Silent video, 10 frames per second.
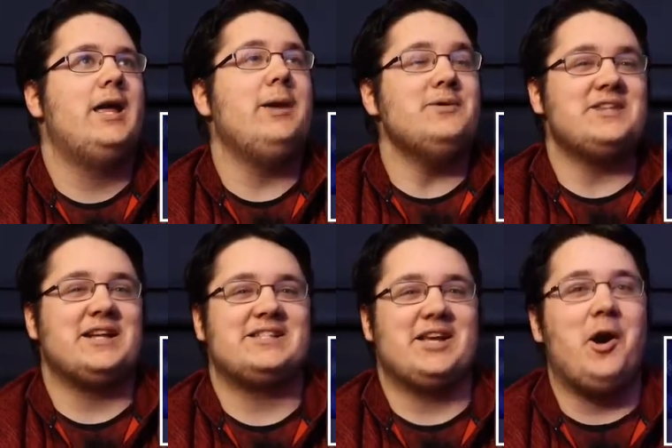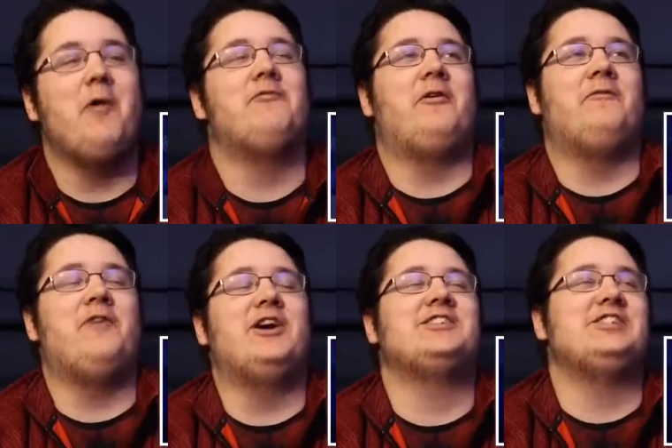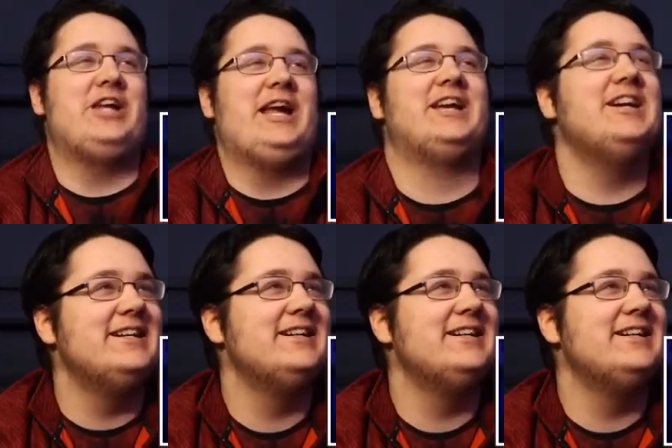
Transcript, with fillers: He was gonna say, oh, for fuck's sake.